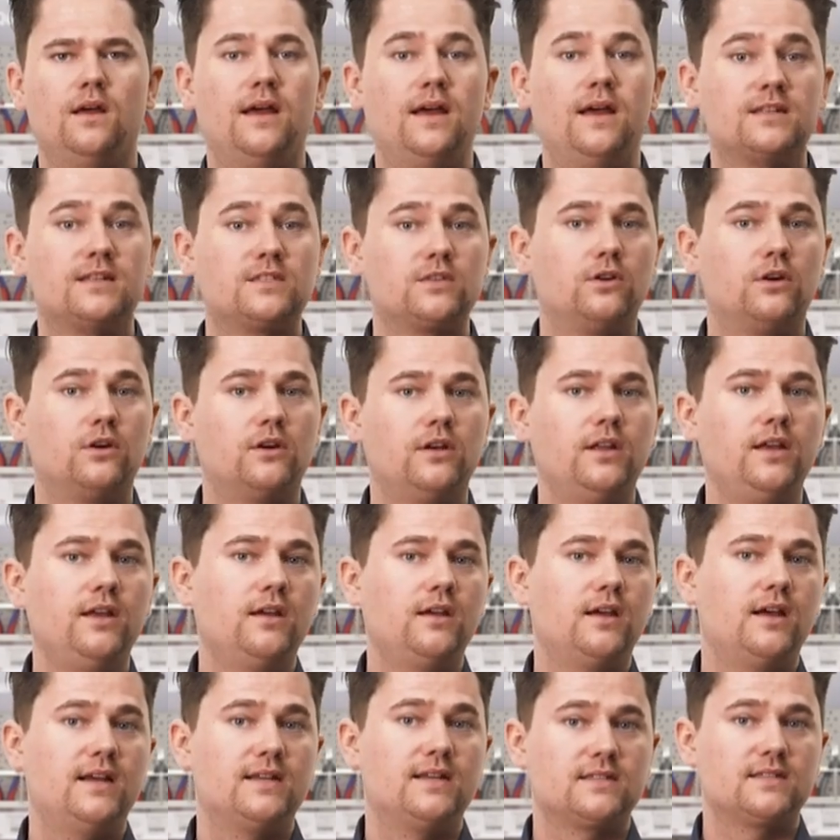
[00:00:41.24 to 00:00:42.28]
As
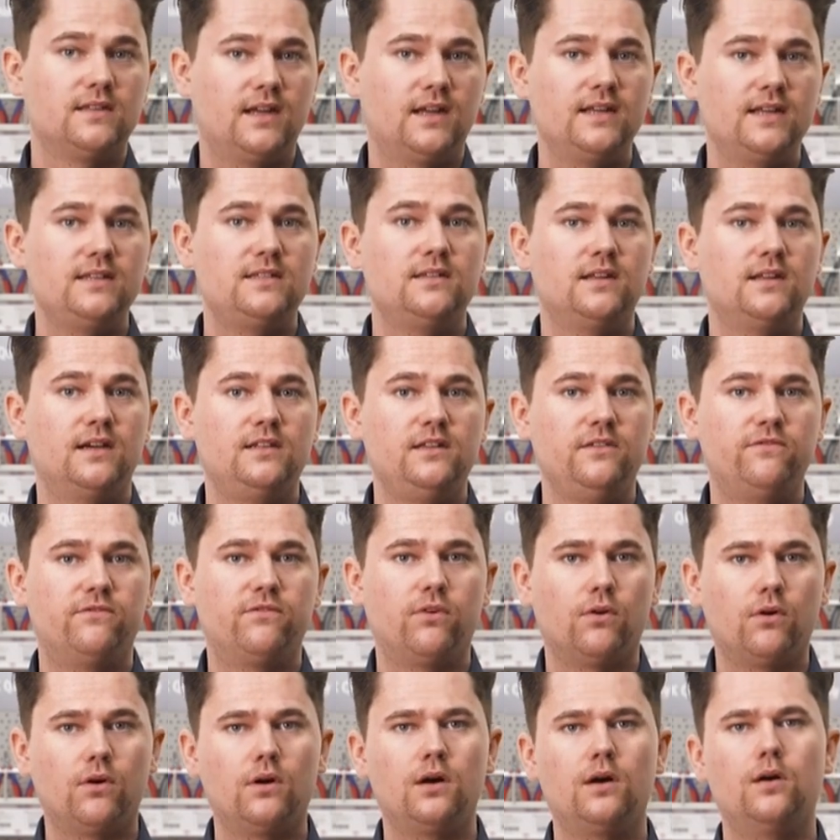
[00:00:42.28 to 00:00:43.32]
early as
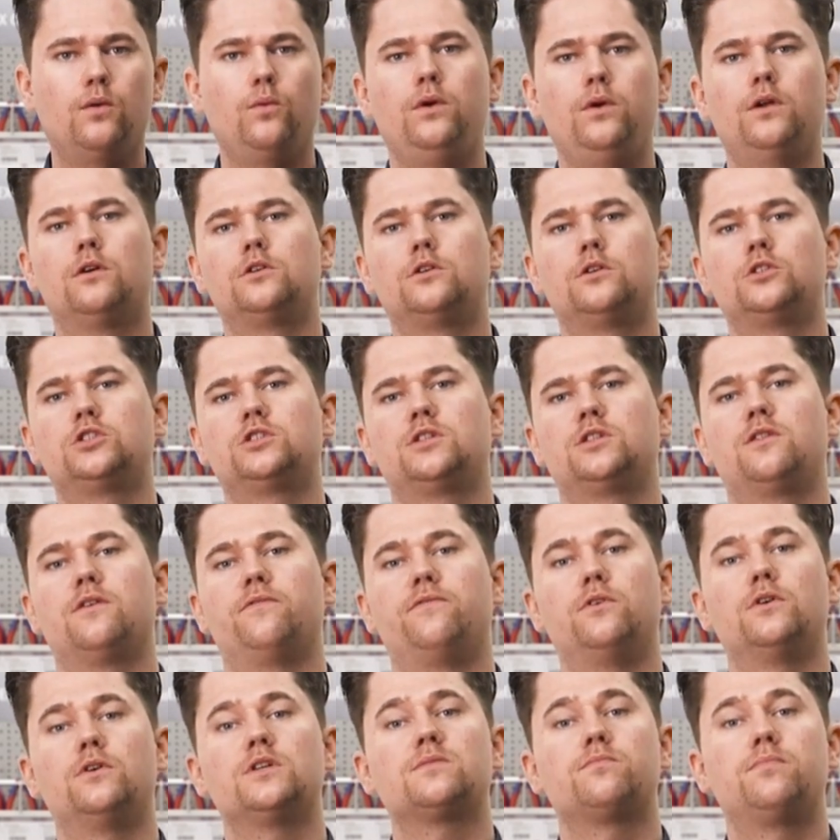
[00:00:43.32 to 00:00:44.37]
1994, we launched the
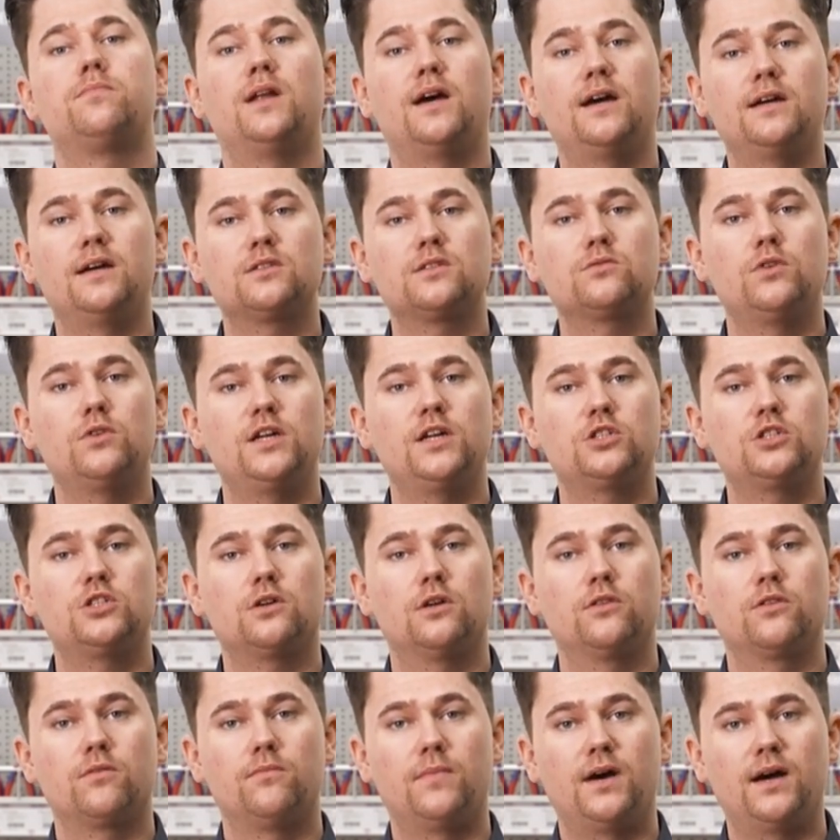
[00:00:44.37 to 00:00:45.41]
first pliers wrench
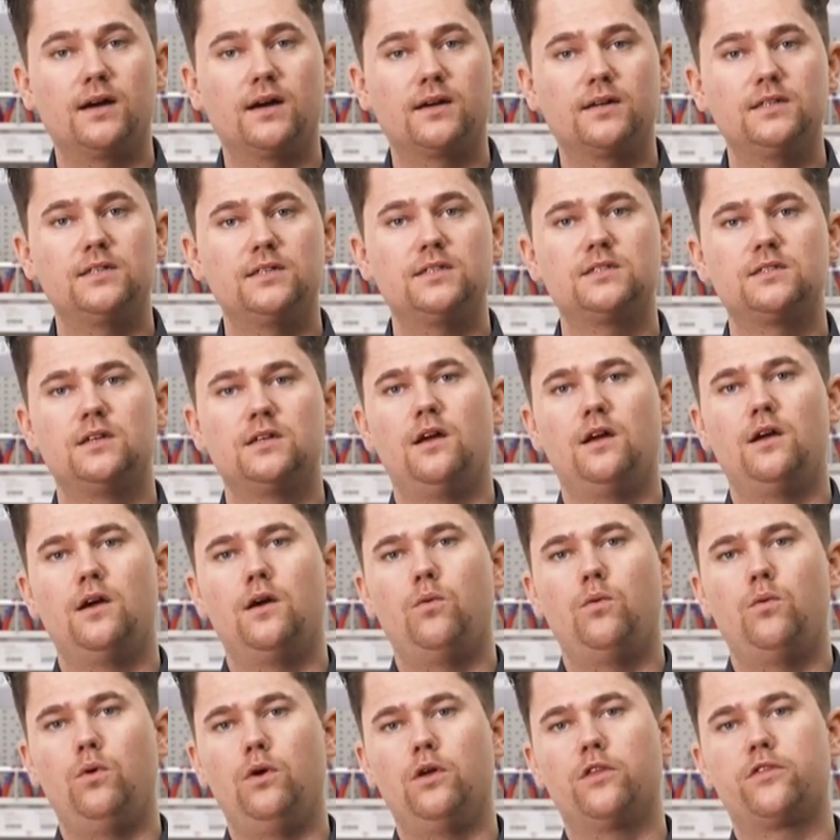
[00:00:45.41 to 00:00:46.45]
on the market
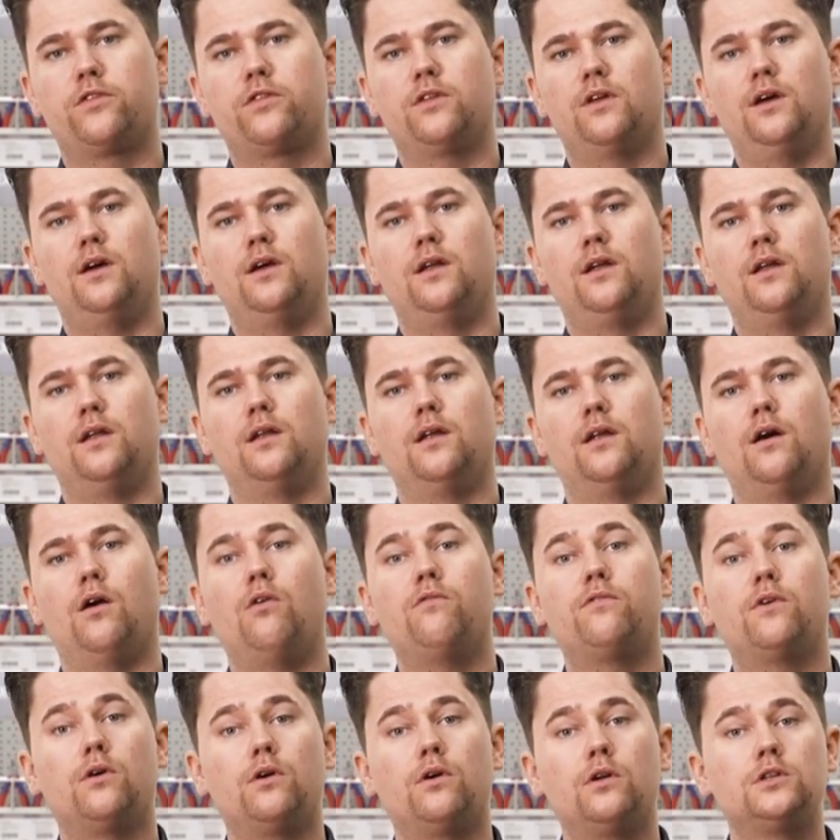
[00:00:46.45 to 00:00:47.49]
with an
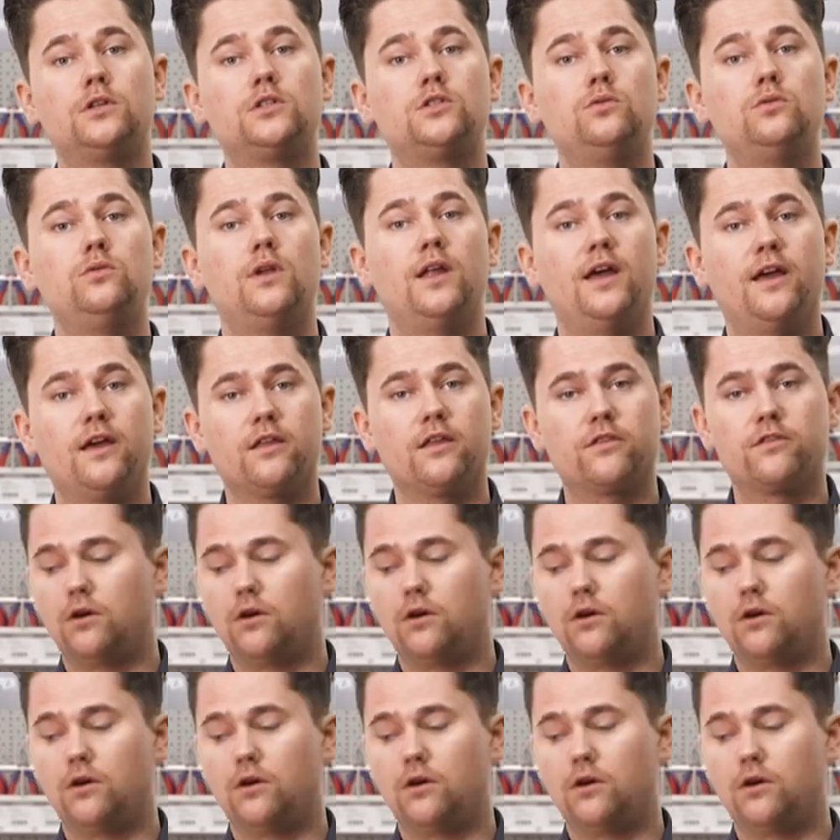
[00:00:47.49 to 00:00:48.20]
overall tool length